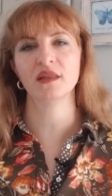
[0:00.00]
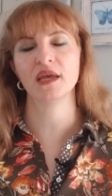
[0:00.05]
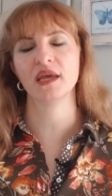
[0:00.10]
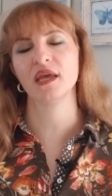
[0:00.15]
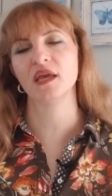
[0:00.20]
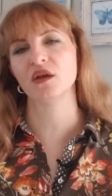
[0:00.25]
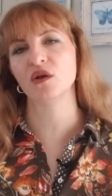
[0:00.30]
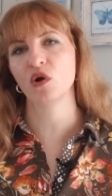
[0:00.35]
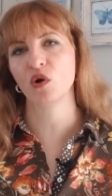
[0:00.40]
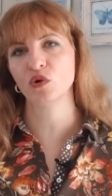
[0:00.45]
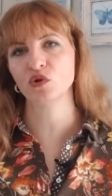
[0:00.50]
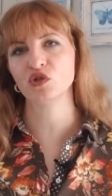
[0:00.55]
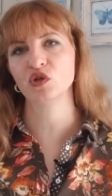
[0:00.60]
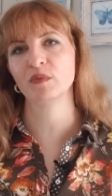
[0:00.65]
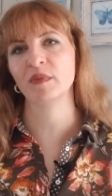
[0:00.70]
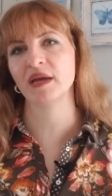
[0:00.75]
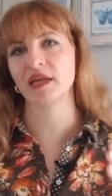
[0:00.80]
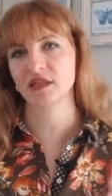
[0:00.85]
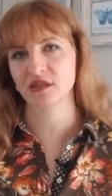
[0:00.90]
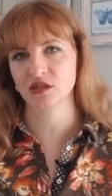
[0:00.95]
they go to
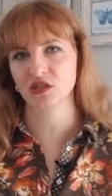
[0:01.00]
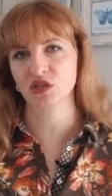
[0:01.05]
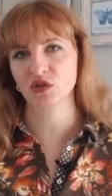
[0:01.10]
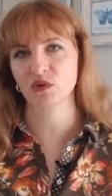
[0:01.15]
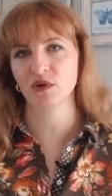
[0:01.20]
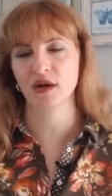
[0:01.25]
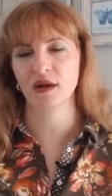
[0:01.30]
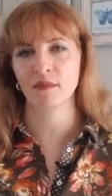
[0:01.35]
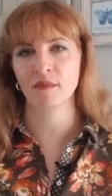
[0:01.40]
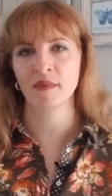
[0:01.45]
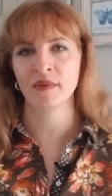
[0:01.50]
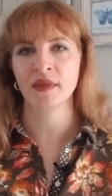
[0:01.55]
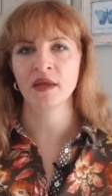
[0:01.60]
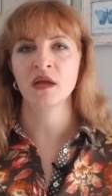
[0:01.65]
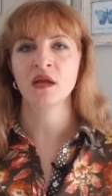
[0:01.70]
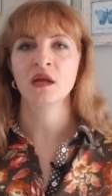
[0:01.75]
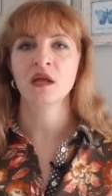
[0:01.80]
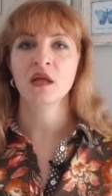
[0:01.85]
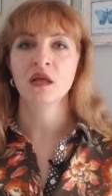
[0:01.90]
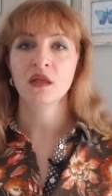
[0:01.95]
my Instagram:
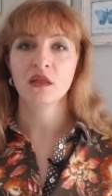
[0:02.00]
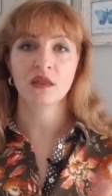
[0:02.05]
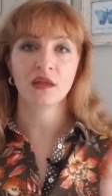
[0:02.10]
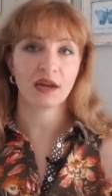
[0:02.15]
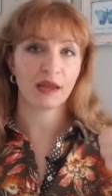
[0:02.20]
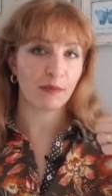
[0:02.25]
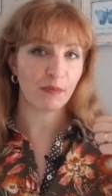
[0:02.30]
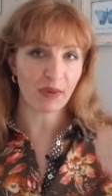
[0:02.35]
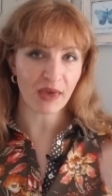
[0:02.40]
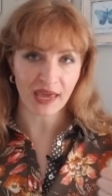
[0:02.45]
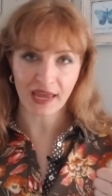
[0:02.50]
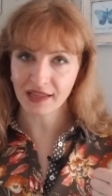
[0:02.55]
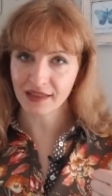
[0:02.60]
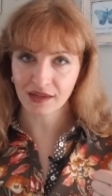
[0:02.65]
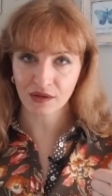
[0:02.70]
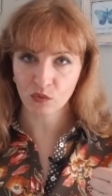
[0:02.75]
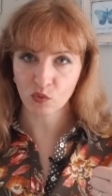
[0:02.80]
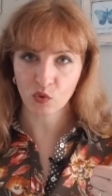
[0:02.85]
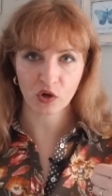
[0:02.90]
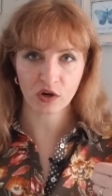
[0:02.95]
that I
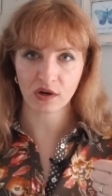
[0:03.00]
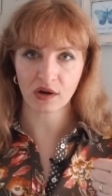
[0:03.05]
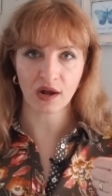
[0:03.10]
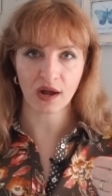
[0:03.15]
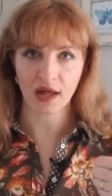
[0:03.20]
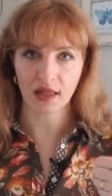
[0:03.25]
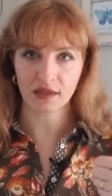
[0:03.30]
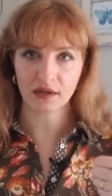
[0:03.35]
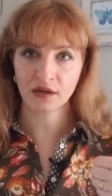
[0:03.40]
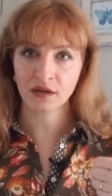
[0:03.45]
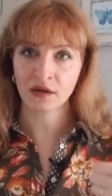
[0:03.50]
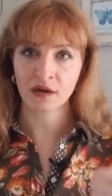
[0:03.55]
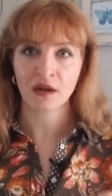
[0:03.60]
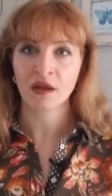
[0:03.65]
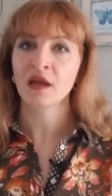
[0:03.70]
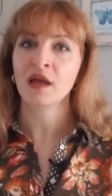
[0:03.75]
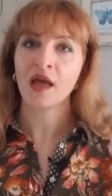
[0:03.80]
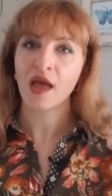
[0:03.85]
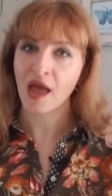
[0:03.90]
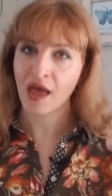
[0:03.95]
paint in watercolor
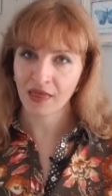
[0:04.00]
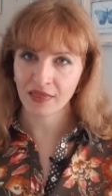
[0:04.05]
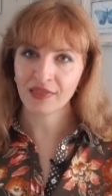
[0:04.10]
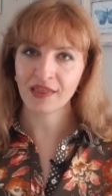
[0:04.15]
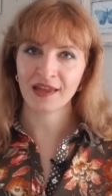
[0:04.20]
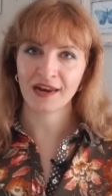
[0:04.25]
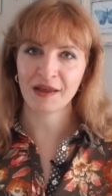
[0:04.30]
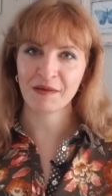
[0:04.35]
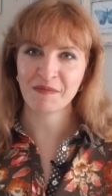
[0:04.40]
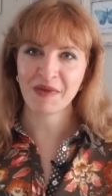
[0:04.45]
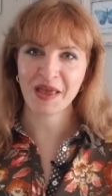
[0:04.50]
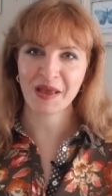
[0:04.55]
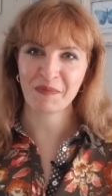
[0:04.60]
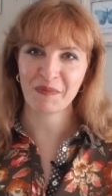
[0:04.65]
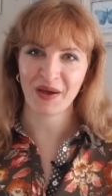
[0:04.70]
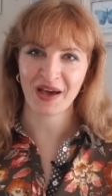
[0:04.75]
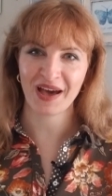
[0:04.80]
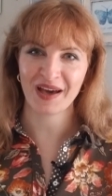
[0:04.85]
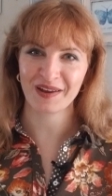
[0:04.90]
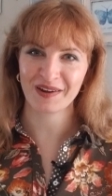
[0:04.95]
and that I make
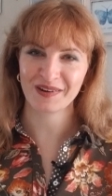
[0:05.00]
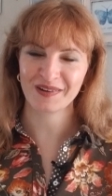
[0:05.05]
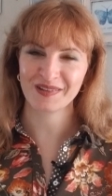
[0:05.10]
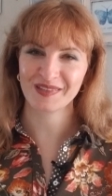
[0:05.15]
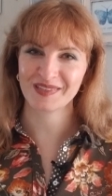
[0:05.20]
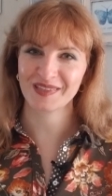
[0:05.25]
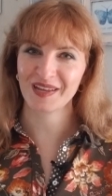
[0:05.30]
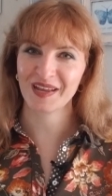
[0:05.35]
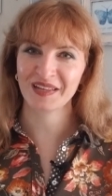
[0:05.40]
patterns.